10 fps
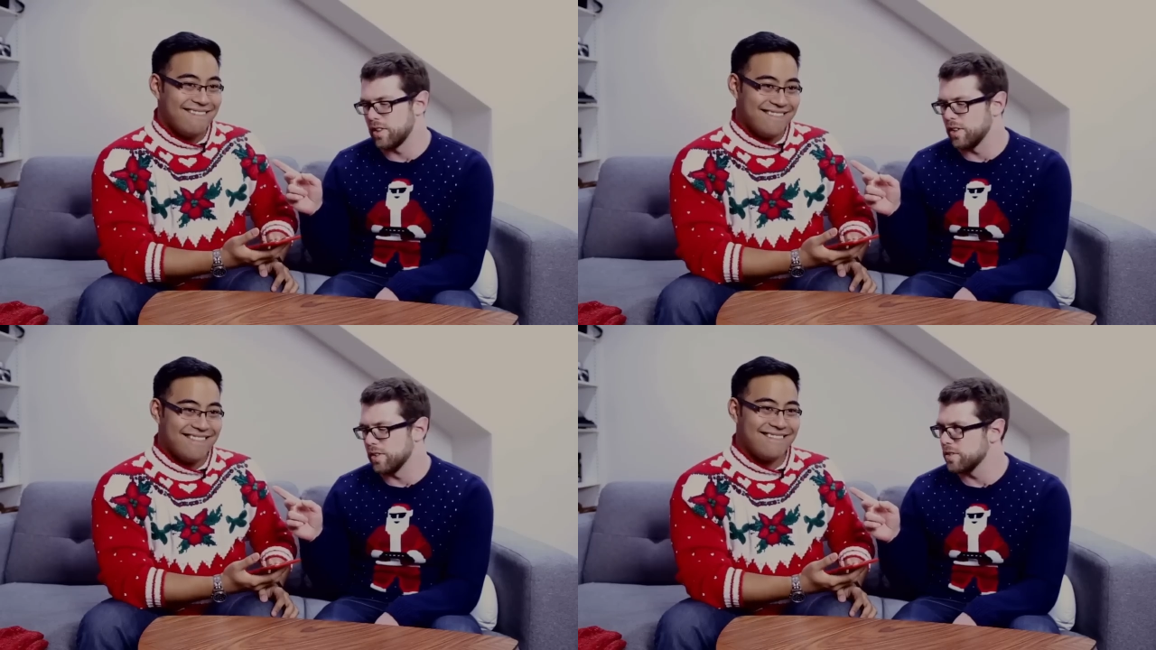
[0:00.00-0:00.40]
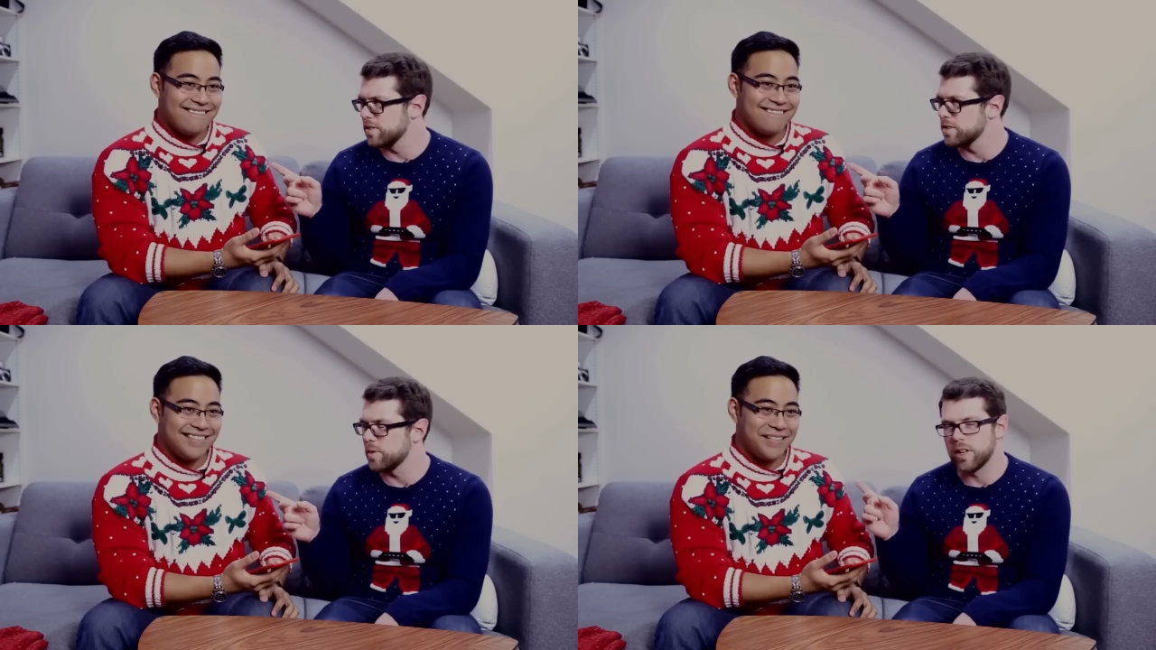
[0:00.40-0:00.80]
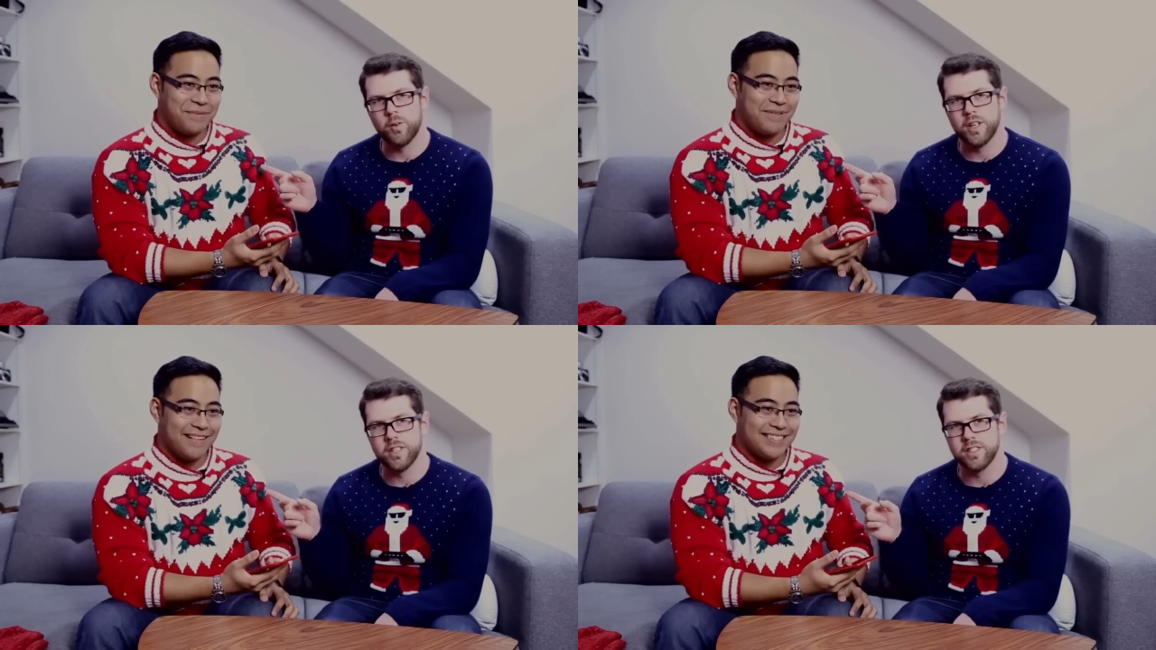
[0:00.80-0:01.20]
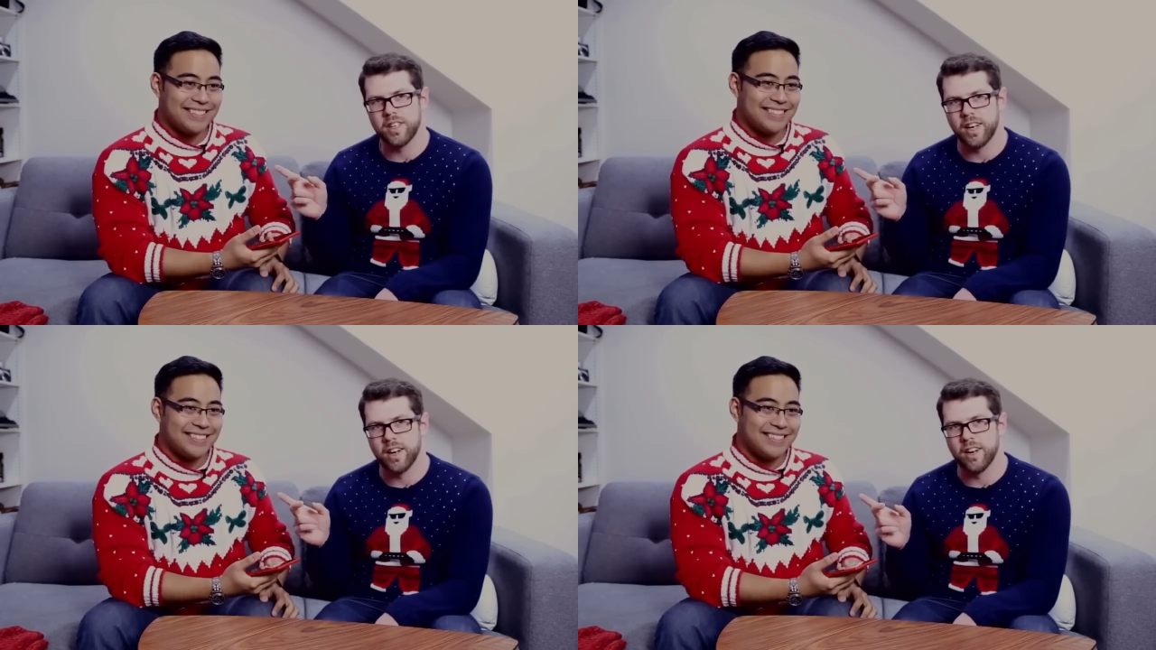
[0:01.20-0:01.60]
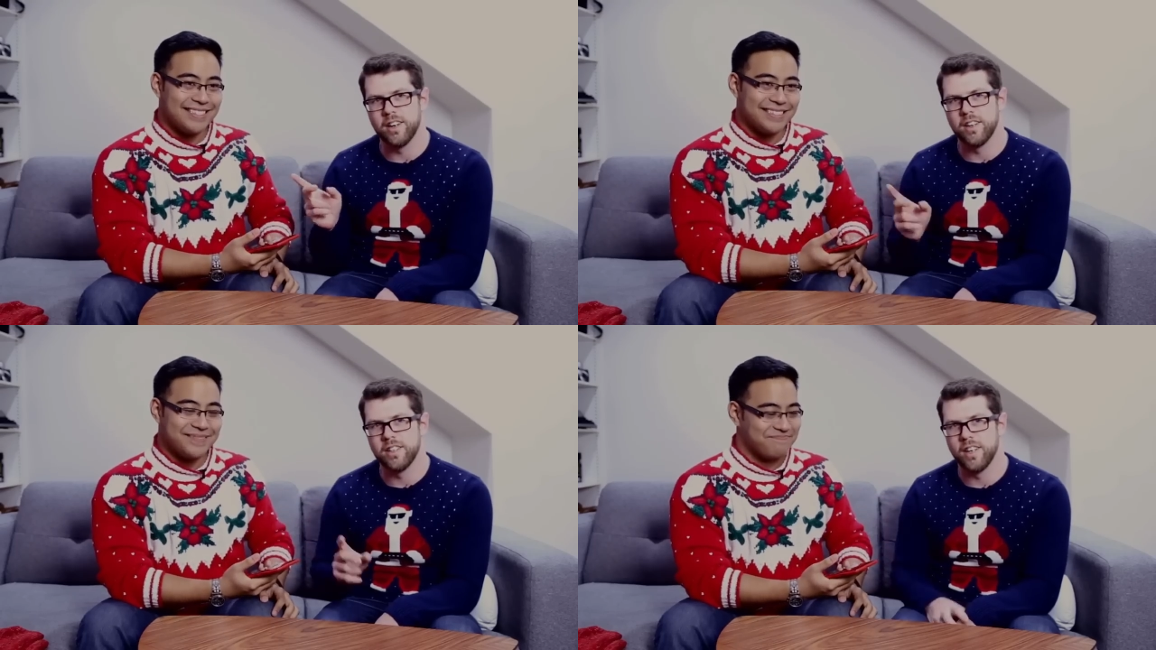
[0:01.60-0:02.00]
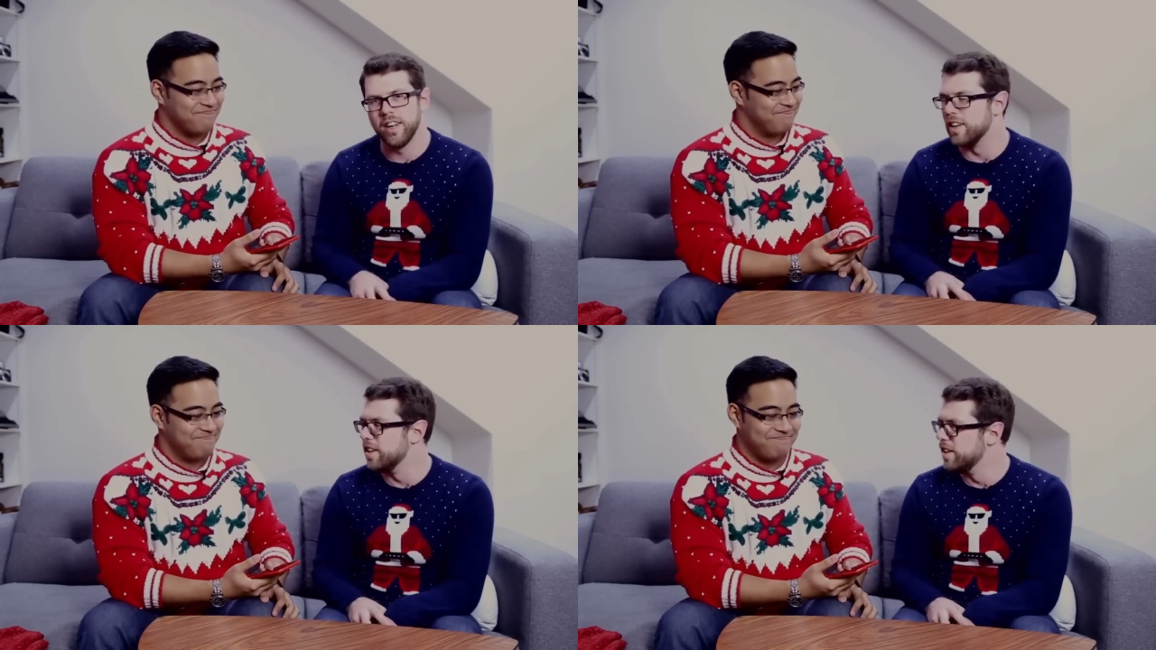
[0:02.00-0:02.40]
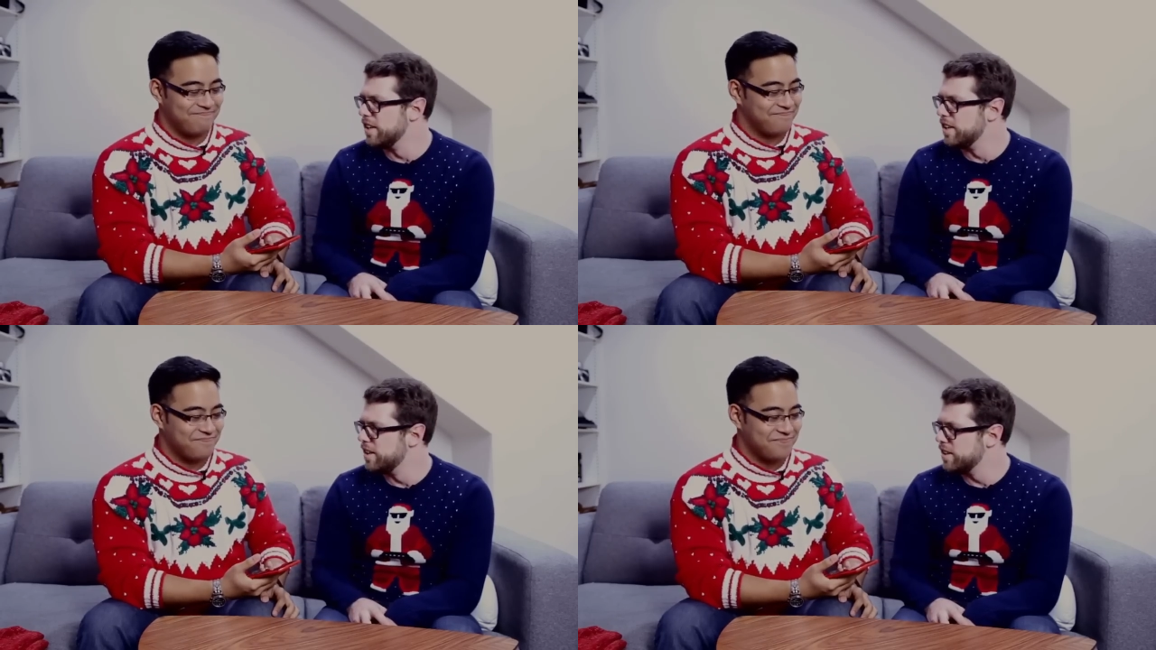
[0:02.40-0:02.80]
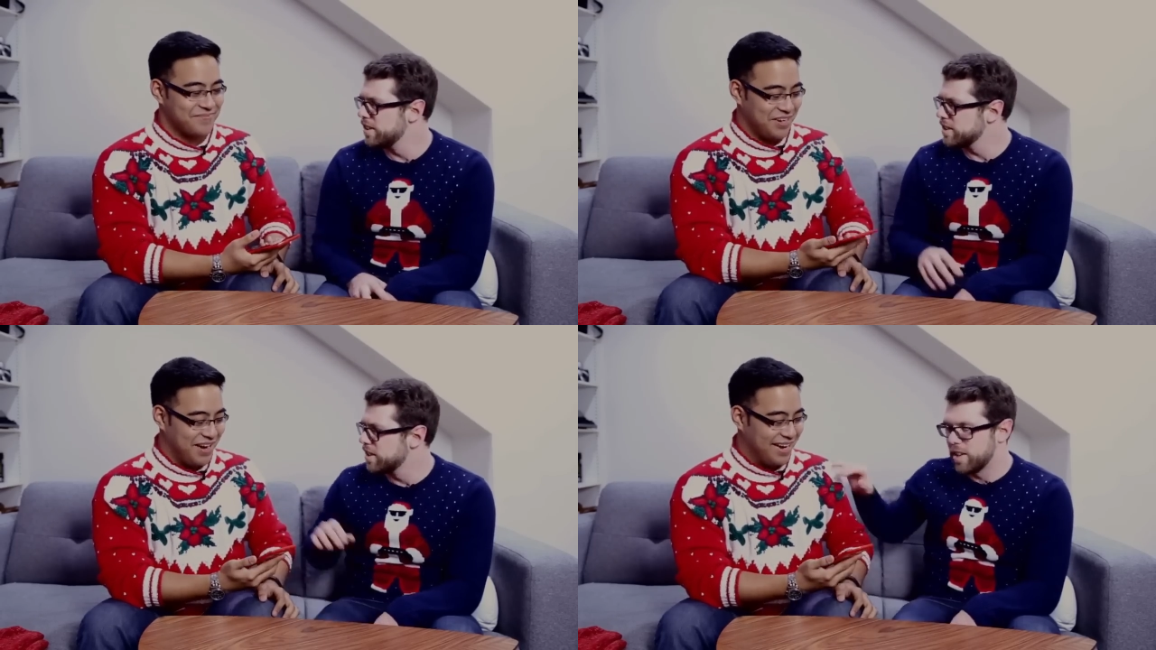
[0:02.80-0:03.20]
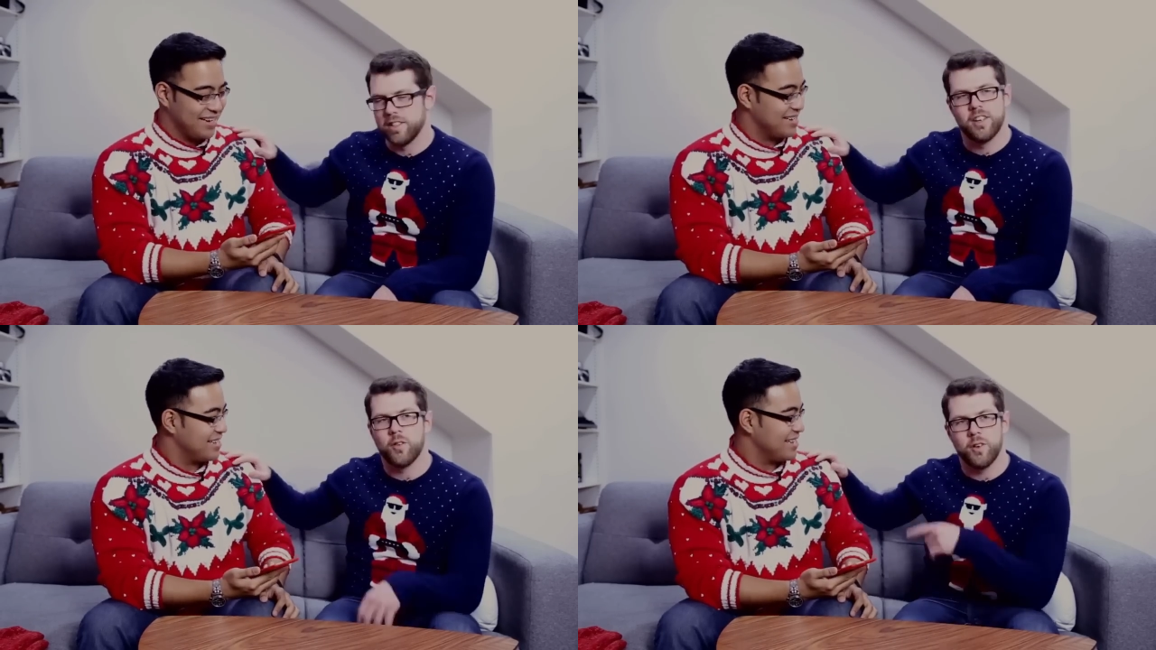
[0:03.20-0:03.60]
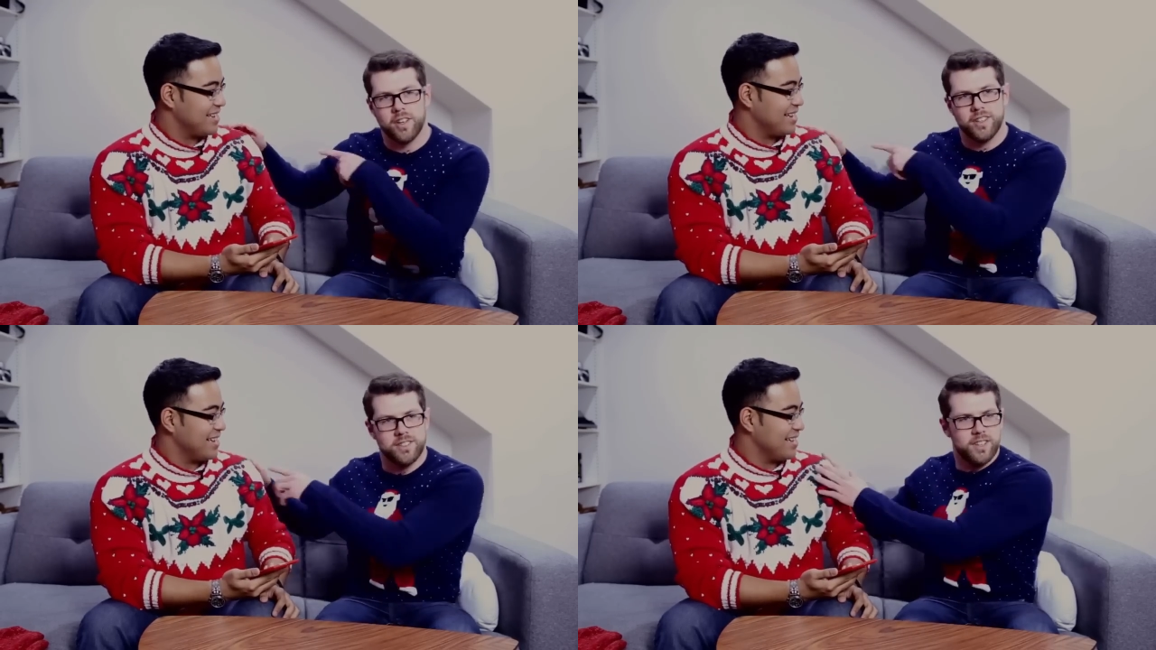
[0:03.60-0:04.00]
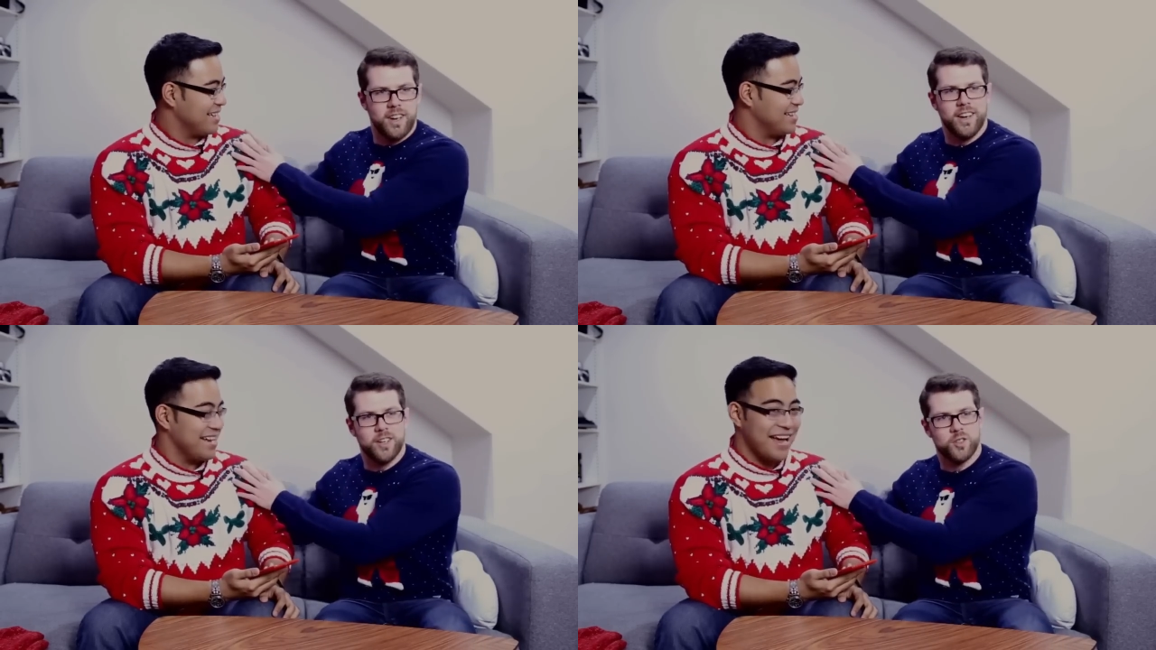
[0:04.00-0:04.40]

Speaker 1: So yeah, sweater wins pads. there. Mm. Yeah. It's uh, not, not real. This is not